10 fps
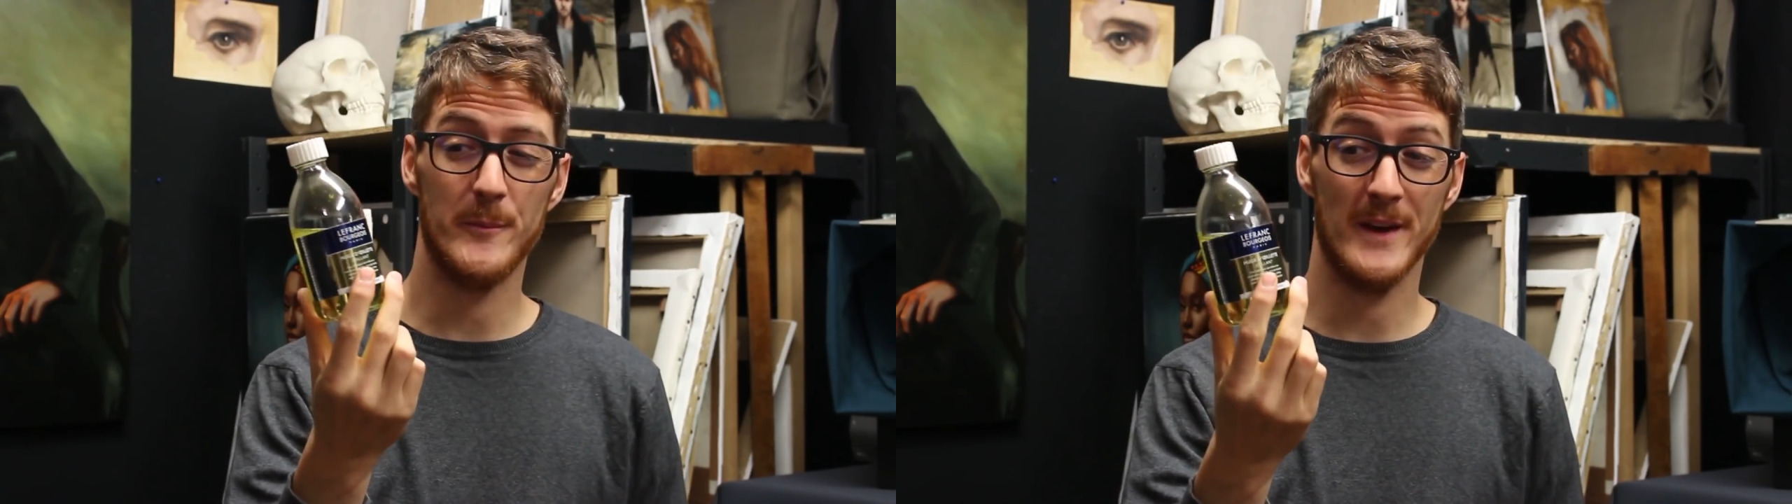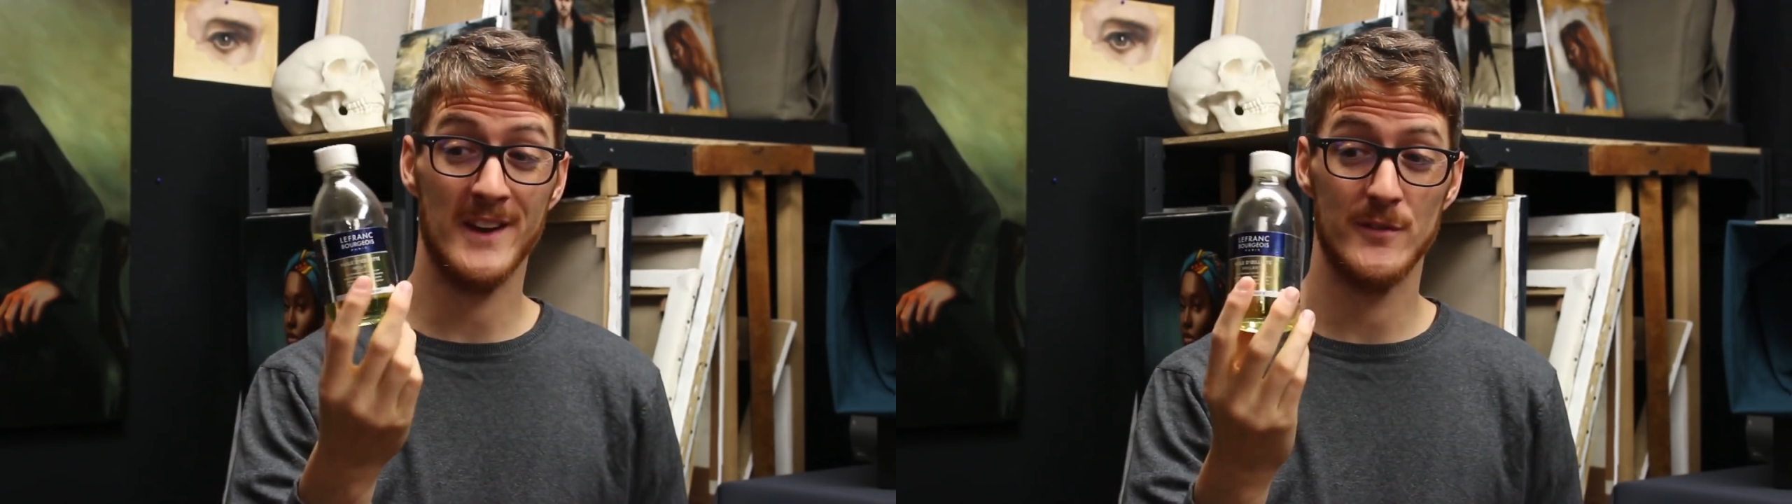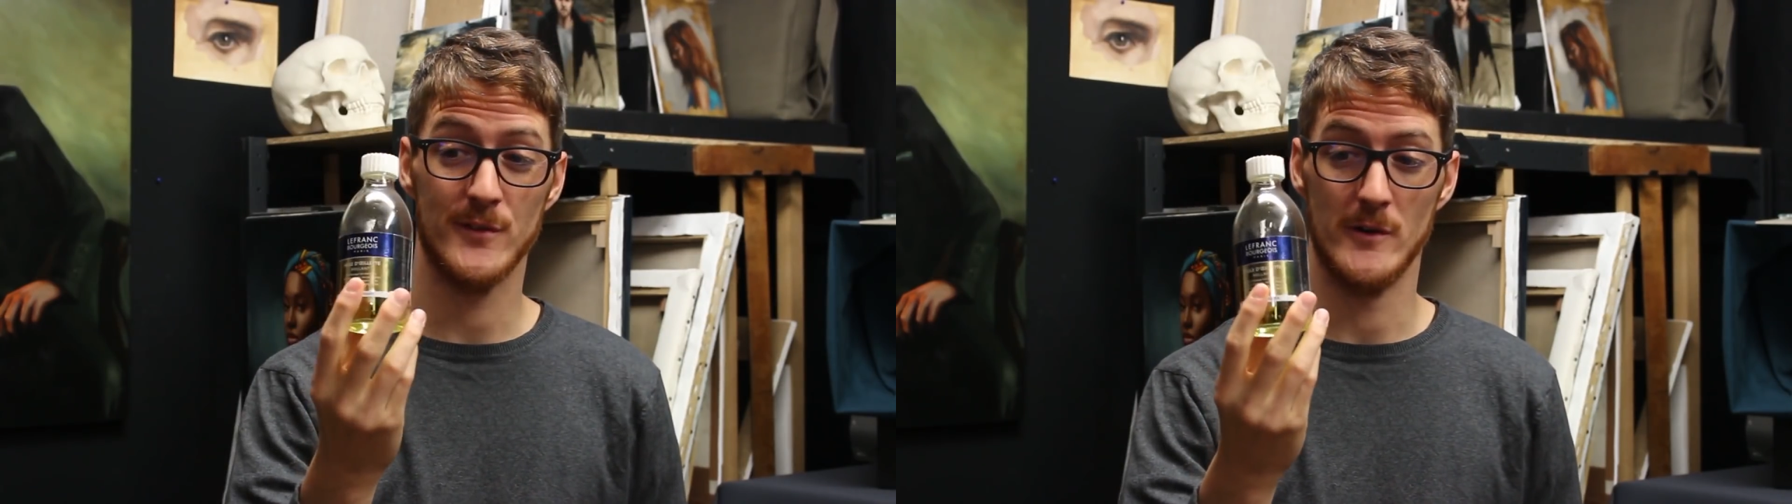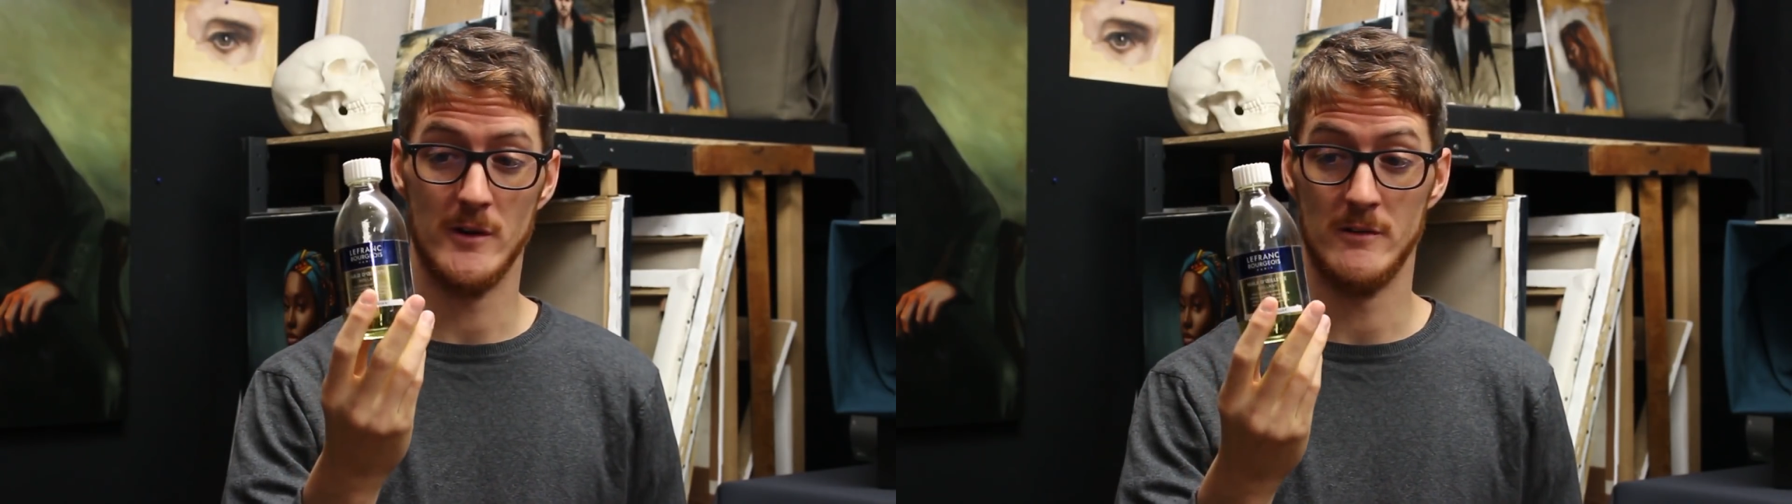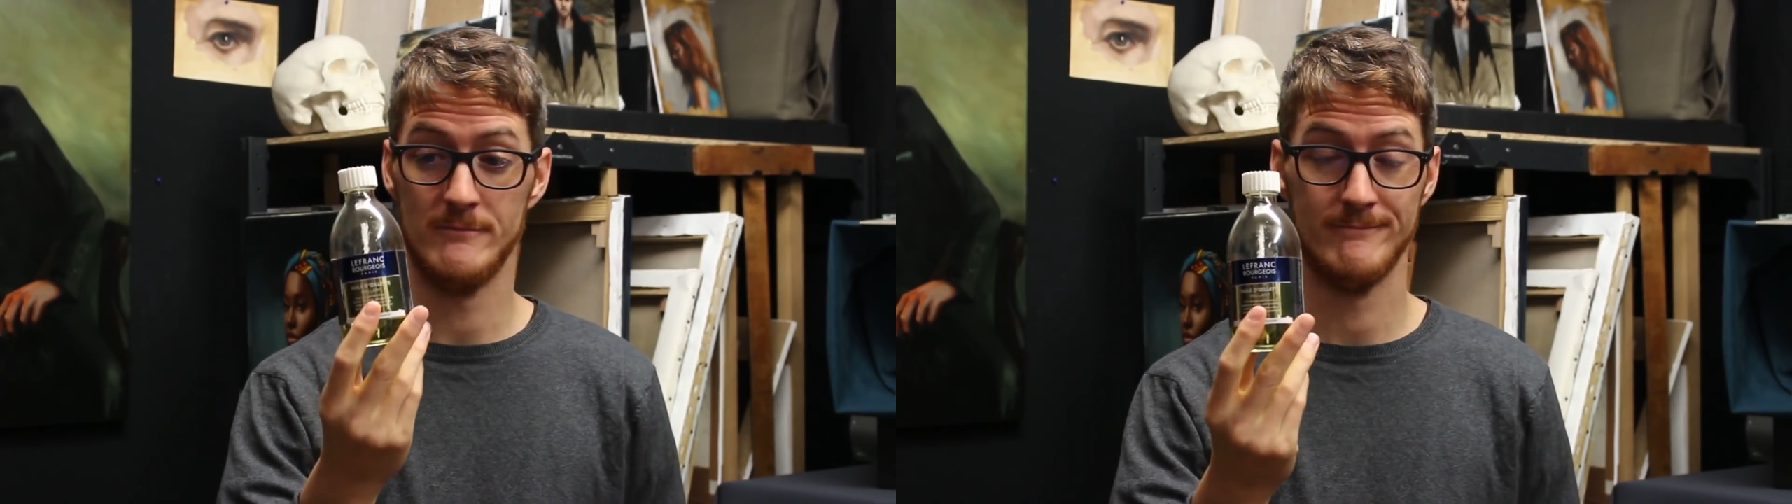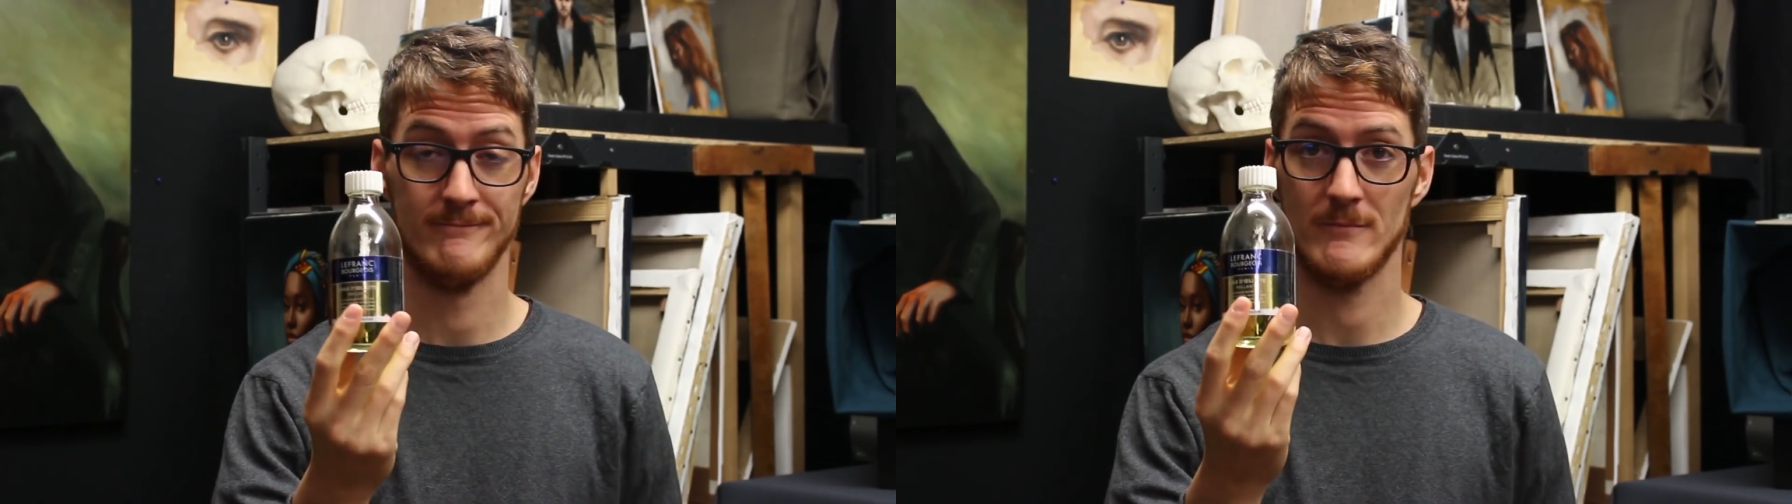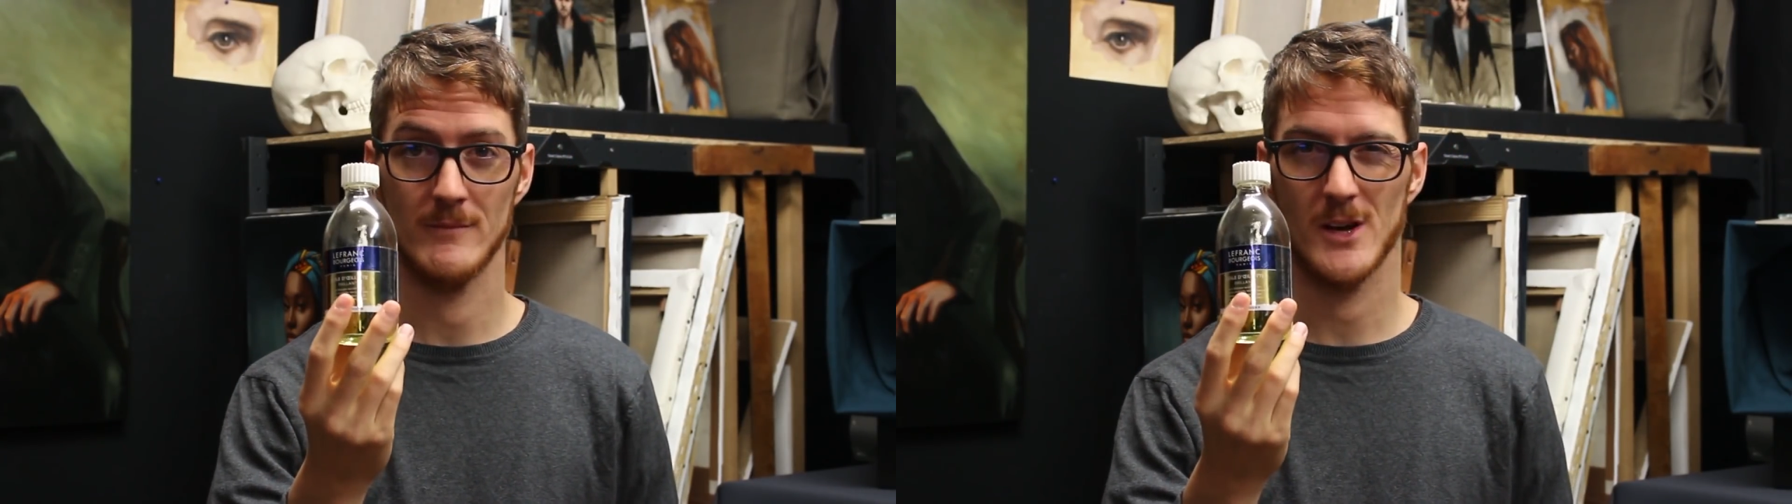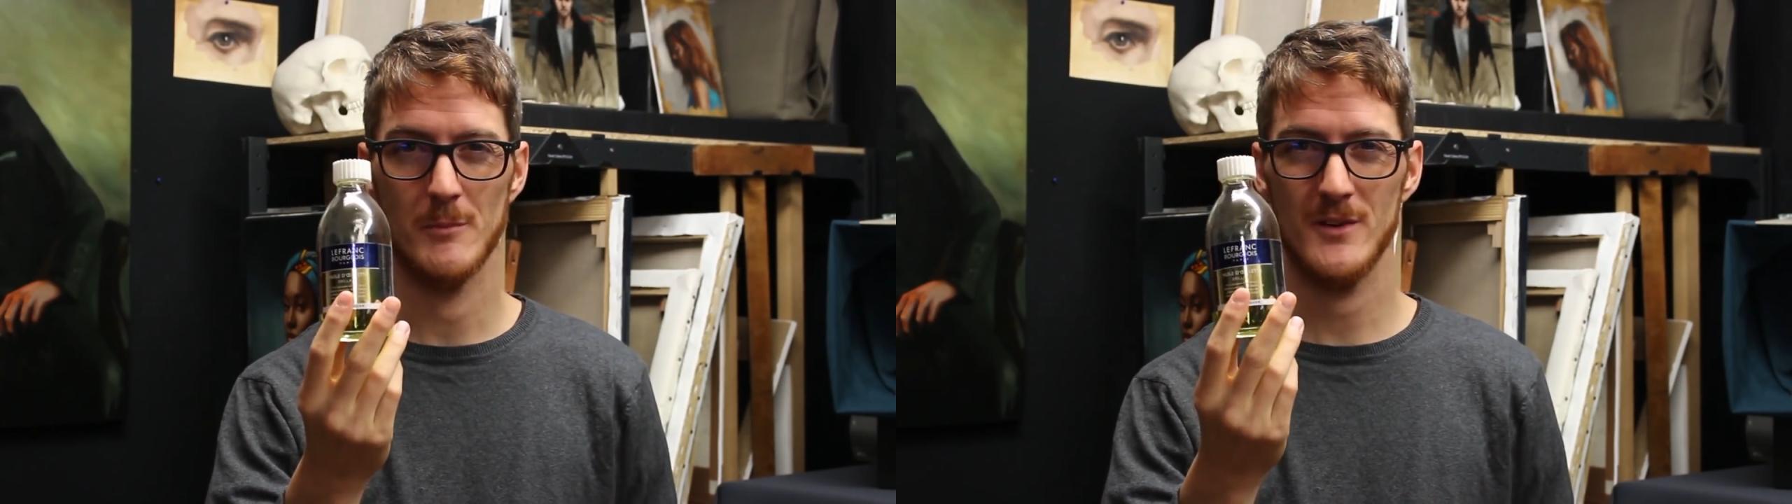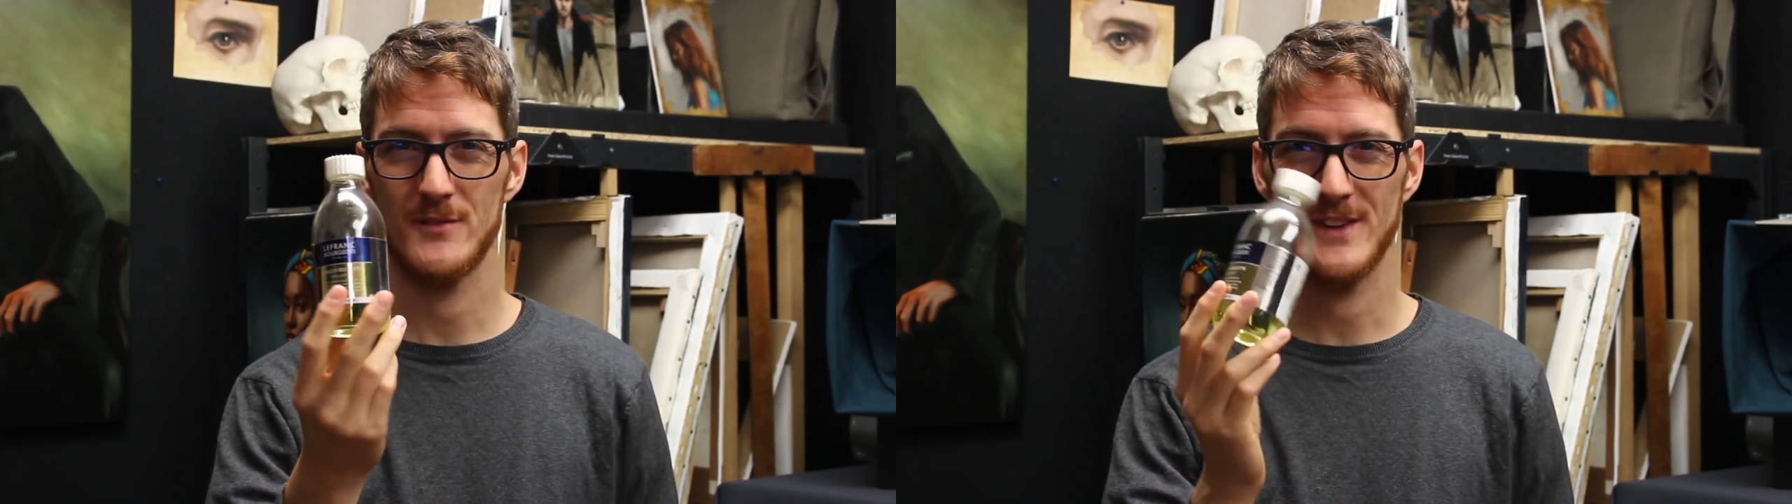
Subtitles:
paint for a couple of